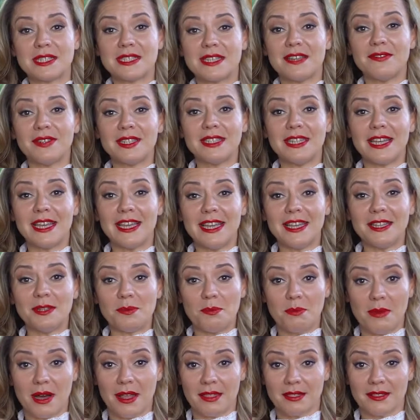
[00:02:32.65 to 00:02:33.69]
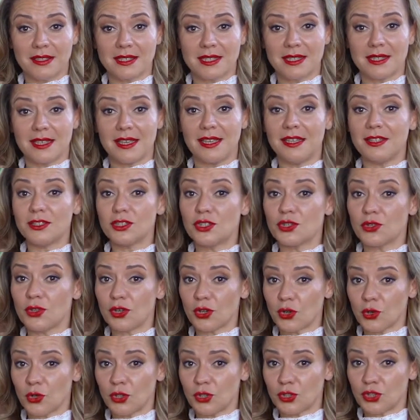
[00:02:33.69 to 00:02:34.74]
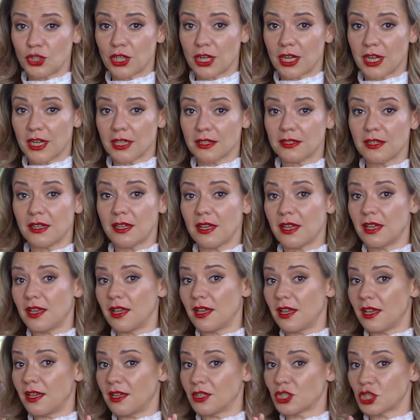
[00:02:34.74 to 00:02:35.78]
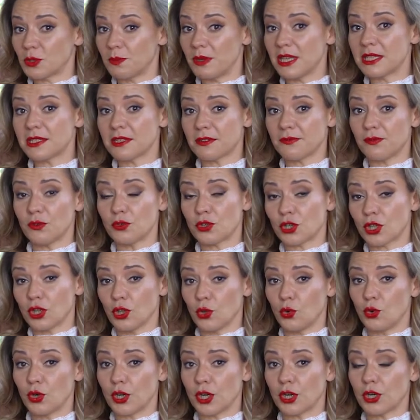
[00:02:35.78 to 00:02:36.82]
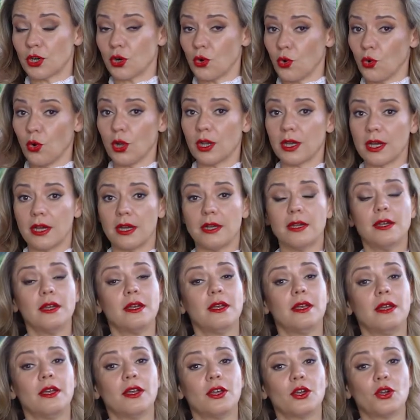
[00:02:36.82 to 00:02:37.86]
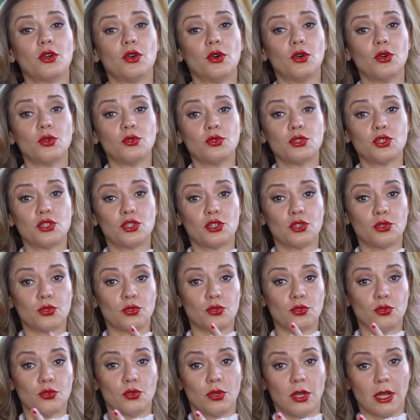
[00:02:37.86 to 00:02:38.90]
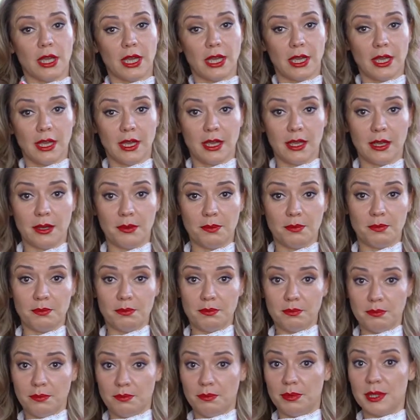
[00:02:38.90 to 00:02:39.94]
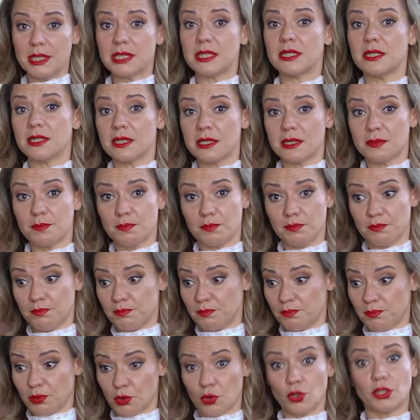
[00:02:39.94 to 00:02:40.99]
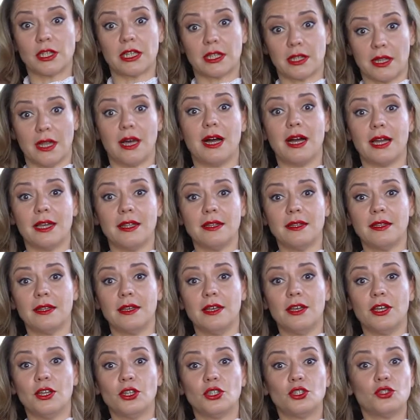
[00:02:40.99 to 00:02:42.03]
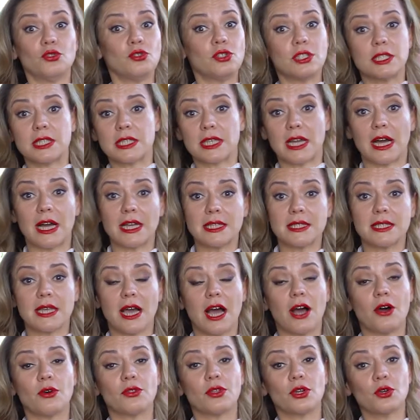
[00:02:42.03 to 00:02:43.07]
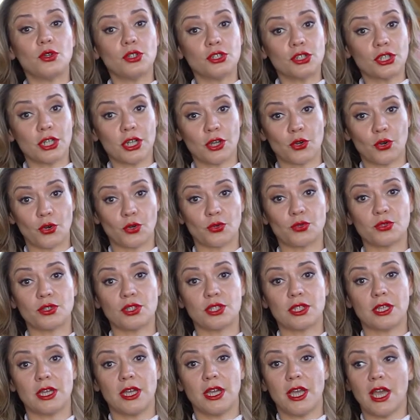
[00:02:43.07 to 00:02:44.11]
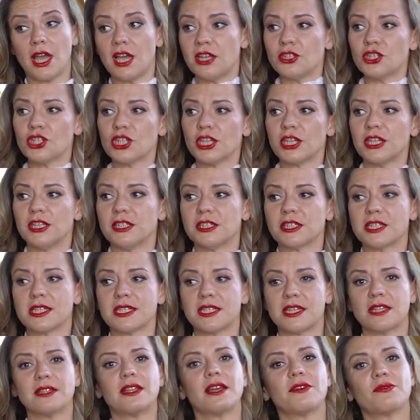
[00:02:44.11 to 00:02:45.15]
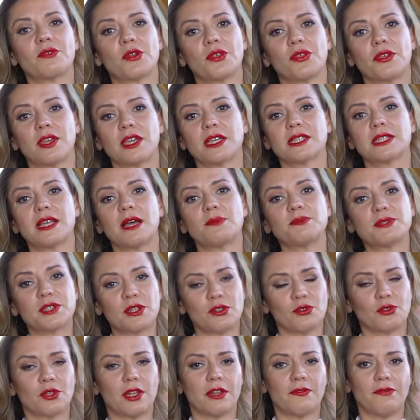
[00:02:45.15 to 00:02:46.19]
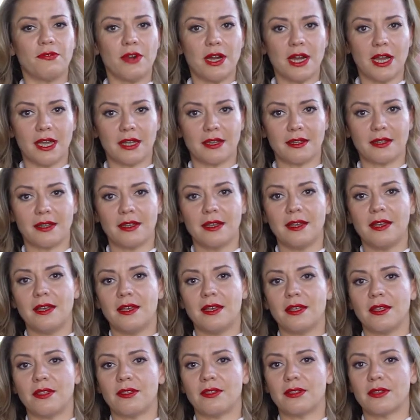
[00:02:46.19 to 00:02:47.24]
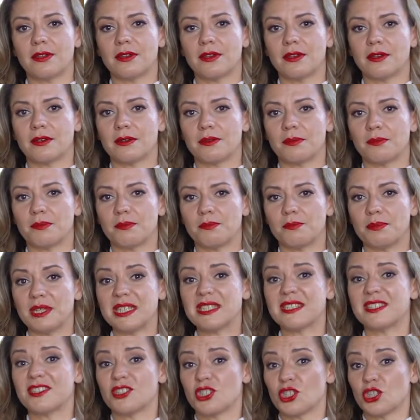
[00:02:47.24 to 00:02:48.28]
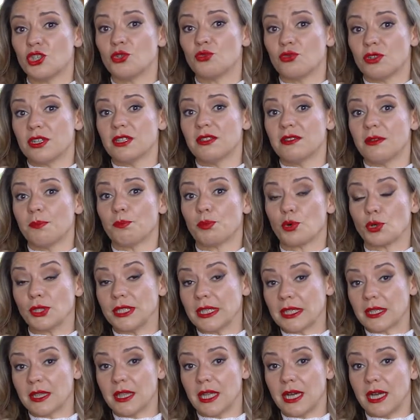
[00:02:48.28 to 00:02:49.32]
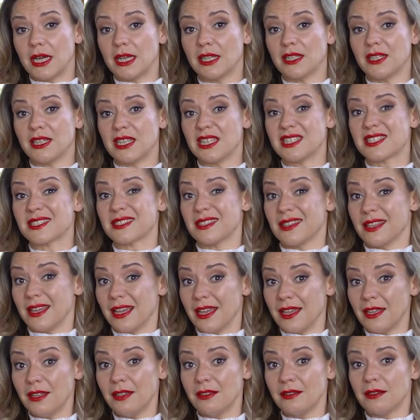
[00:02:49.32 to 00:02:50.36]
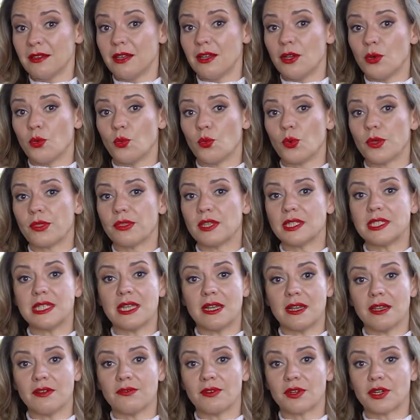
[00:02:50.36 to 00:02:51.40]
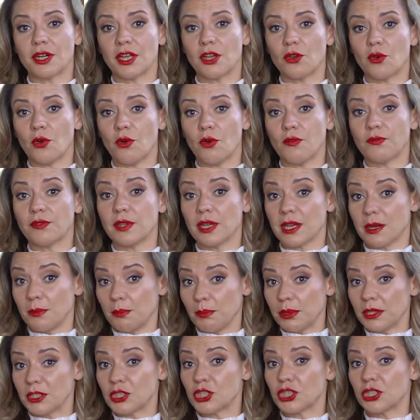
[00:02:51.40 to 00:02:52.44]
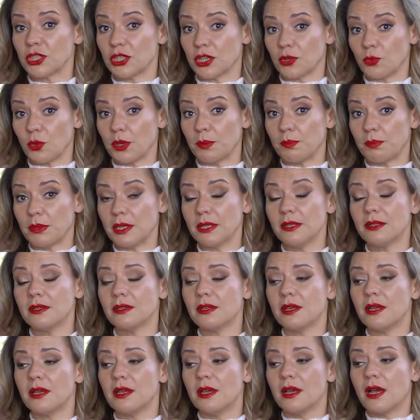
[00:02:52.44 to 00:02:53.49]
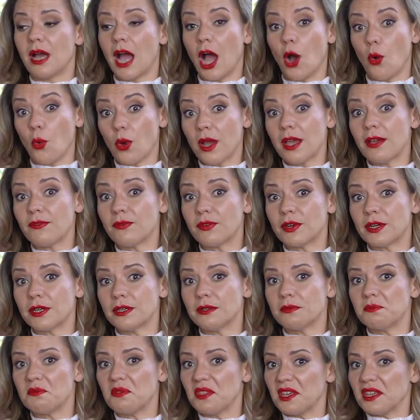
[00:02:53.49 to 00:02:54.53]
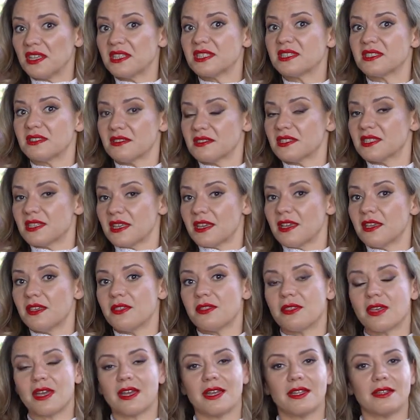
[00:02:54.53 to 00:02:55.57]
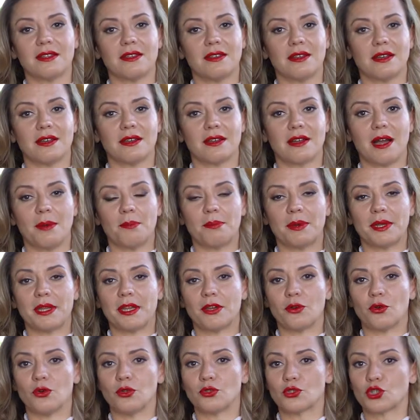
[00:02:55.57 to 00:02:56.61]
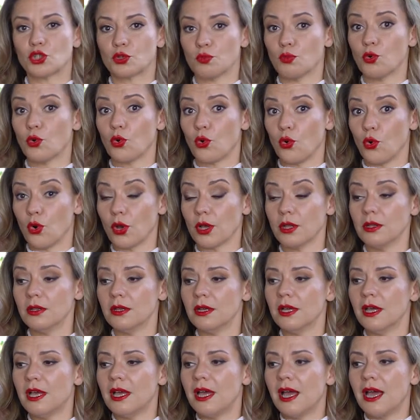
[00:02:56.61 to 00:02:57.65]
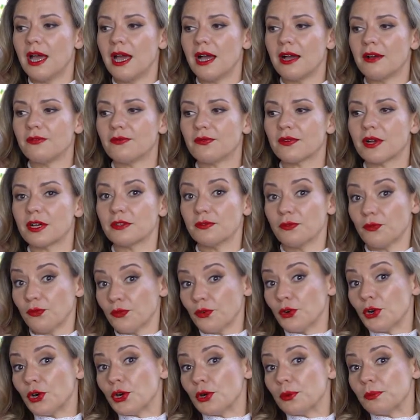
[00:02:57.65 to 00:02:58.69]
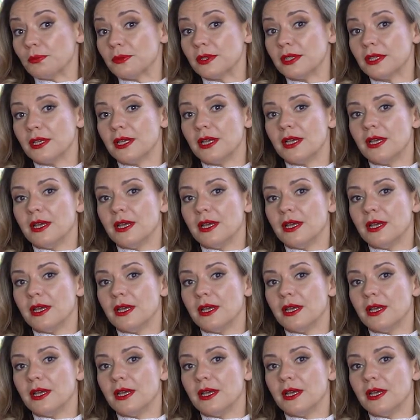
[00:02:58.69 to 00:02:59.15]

7-8 months into the contract, Shmezerford lawyer Olga goes to a business product line to discuss how the contract goes, and she hears that everything is absolutely fine. The business unit, the product line, is late with the delivery of the completion equipment. However, they say that a company called Shmukoil has confirmed